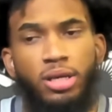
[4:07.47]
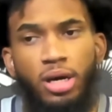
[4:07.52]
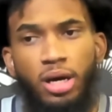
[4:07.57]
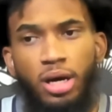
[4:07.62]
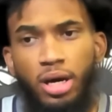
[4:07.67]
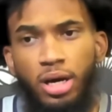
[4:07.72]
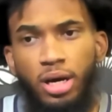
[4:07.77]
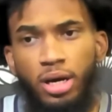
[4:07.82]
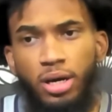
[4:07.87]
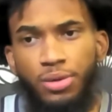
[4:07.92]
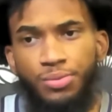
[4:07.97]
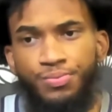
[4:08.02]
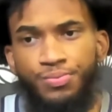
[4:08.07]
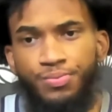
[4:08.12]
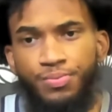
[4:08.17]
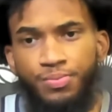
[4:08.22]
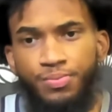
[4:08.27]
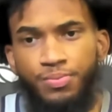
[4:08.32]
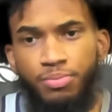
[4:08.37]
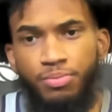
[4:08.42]
Uh,
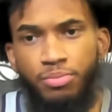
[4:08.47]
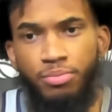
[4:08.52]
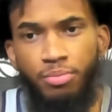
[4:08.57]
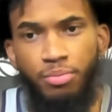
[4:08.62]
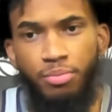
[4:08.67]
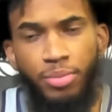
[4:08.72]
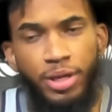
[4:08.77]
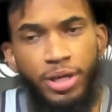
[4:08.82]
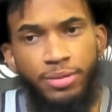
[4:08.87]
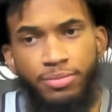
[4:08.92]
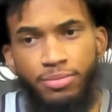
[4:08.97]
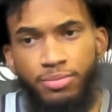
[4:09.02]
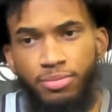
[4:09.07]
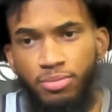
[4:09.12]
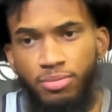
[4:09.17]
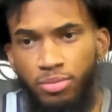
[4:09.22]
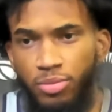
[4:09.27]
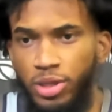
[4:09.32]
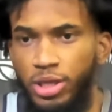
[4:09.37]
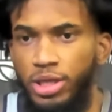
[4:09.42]
but
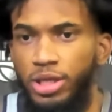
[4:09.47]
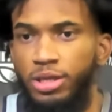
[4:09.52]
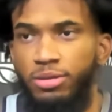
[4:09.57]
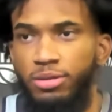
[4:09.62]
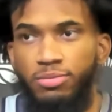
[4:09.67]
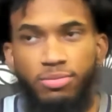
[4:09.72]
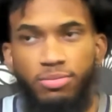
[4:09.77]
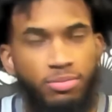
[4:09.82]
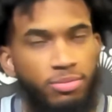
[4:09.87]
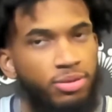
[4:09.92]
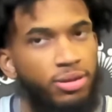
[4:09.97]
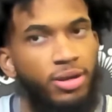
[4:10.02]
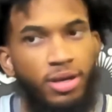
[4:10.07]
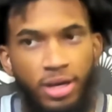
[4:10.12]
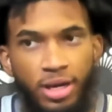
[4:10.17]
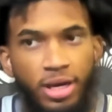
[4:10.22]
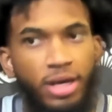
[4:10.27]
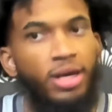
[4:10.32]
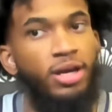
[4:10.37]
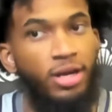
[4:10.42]
we
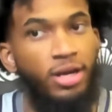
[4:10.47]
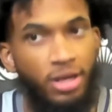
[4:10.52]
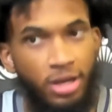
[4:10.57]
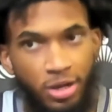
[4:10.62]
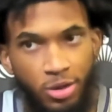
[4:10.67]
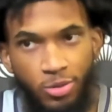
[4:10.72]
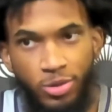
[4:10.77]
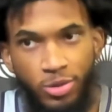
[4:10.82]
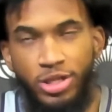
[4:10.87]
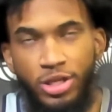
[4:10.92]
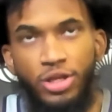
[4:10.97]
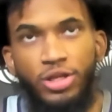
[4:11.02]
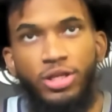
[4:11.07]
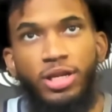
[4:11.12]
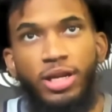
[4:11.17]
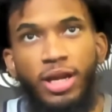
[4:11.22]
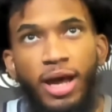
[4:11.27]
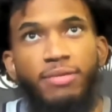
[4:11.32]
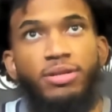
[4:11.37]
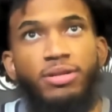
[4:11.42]
we
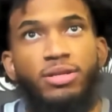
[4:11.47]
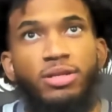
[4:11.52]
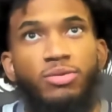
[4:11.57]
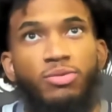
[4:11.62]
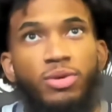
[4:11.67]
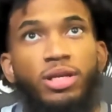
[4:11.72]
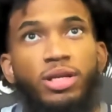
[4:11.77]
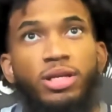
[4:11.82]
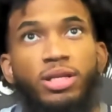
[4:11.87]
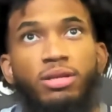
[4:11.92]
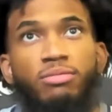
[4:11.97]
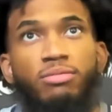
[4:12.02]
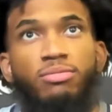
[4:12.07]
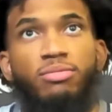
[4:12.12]
seriously had to really